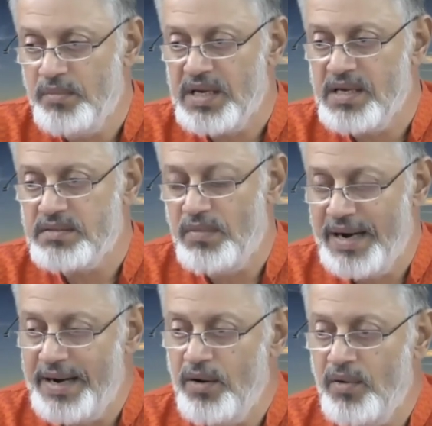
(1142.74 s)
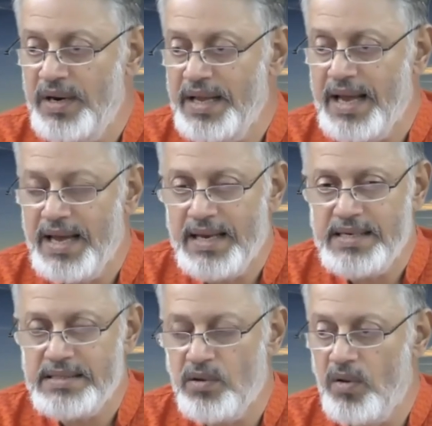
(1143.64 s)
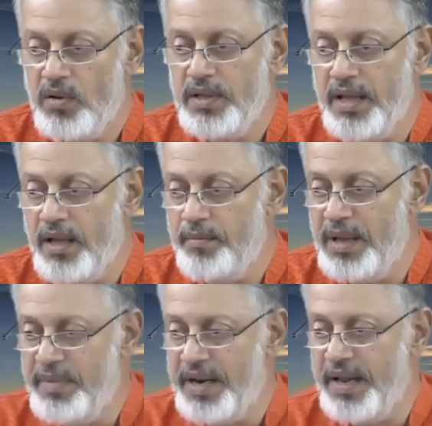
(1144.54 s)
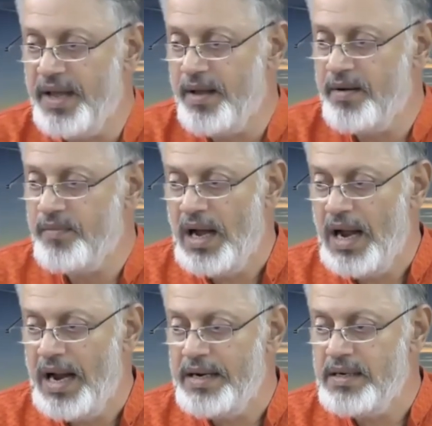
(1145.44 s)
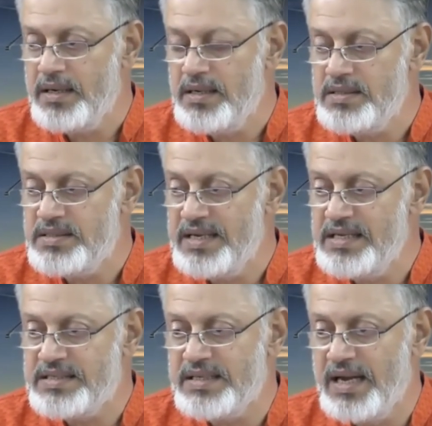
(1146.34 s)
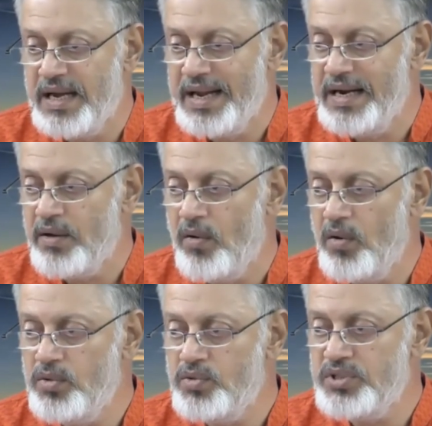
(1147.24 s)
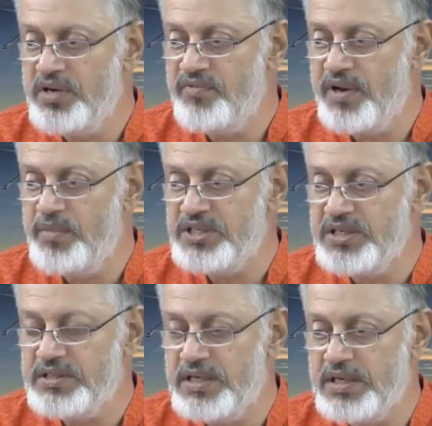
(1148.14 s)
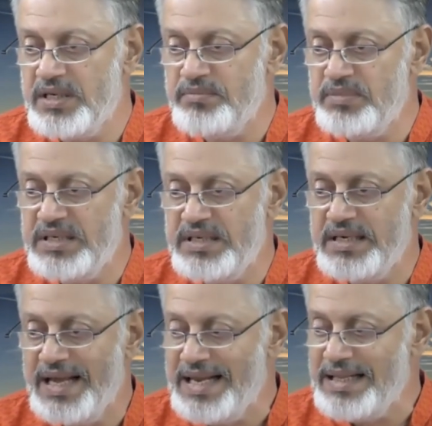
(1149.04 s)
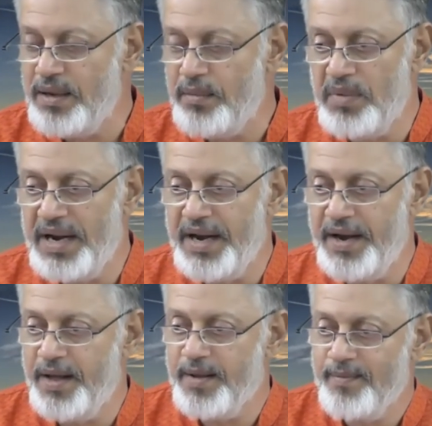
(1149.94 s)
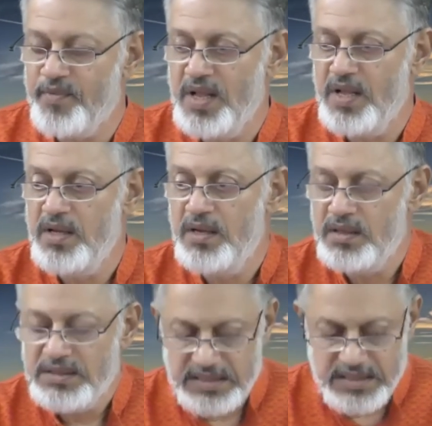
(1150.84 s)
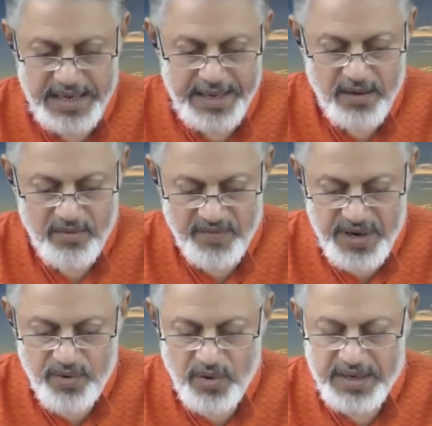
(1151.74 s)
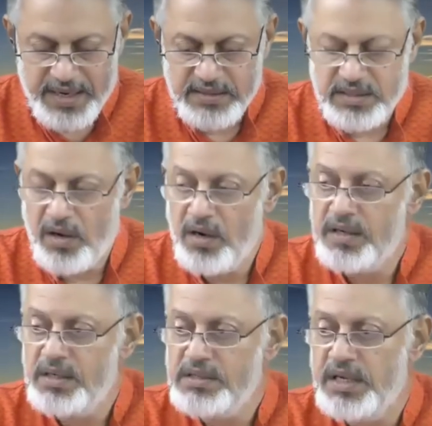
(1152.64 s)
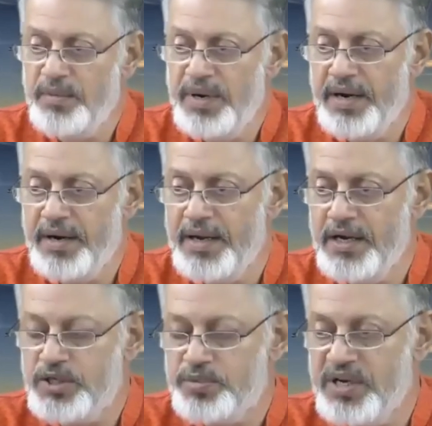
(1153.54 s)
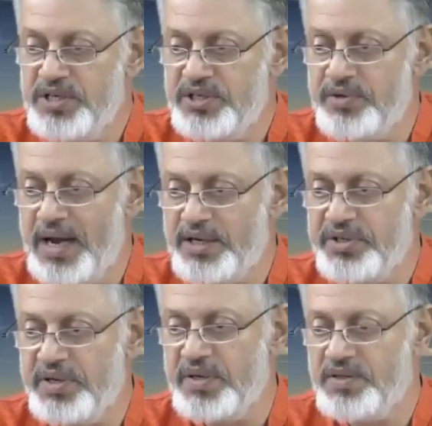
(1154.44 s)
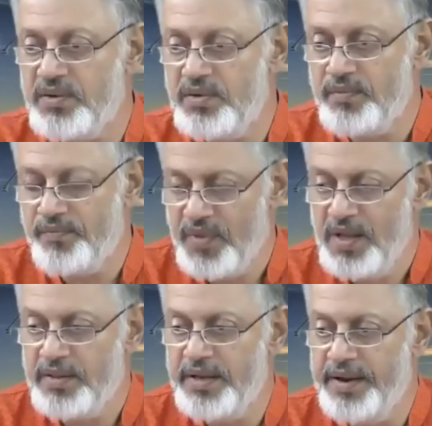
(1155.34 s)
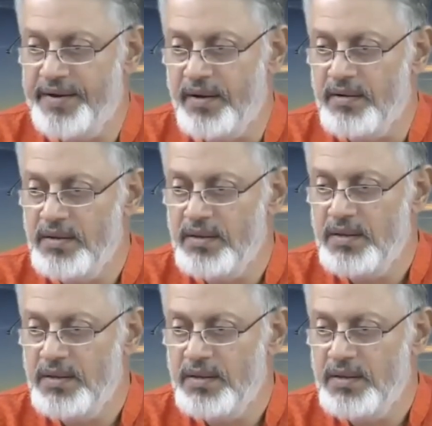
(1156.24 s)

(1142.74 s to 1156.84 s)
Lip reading: Because mind only carries all the memory. And cells get all those informations that are embedded in the mind. Just like when you attach the hard disk, immediately it springs into action. No? The data.